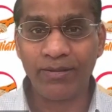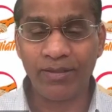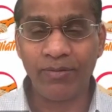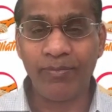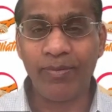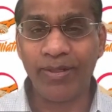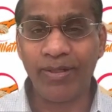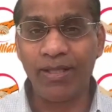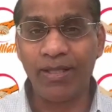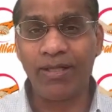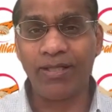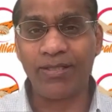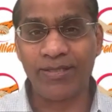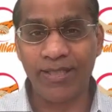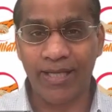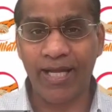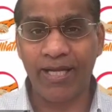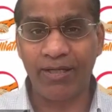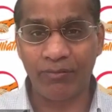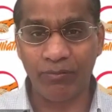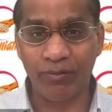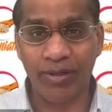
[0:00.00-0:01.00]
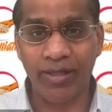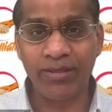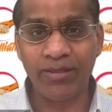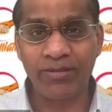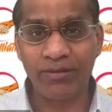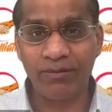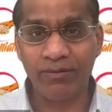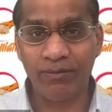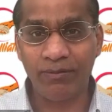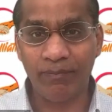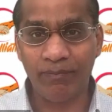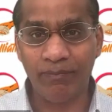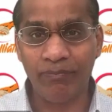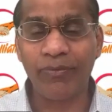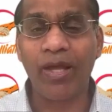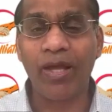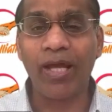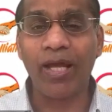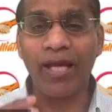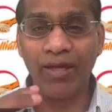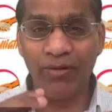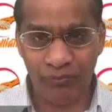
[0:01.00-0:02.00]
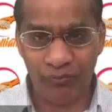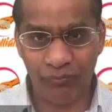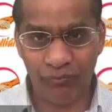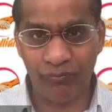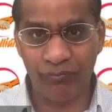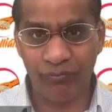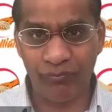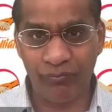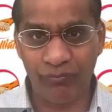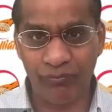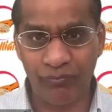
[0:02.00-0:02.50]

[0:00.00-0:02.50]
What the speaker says: When there is a cataract, if